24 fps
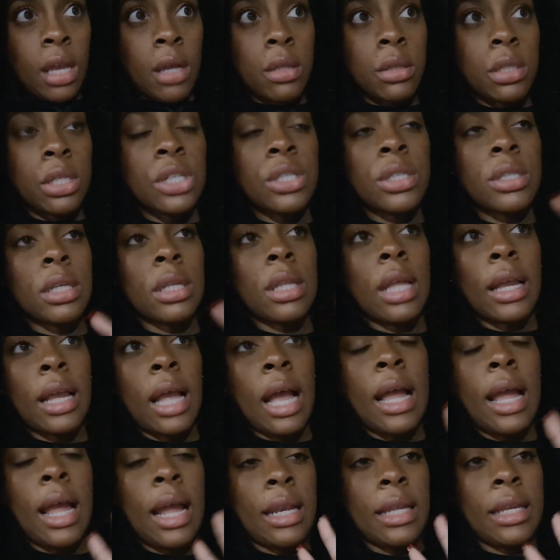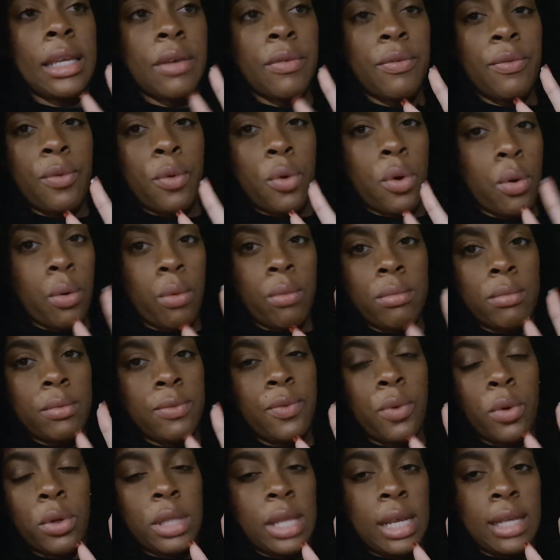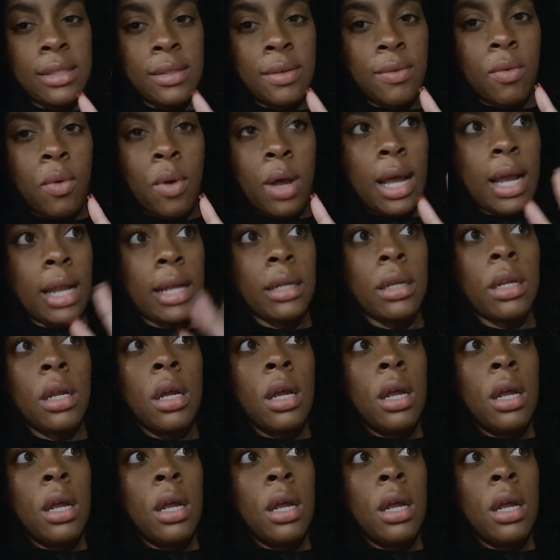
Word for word: Just like I had to get four four things of wine,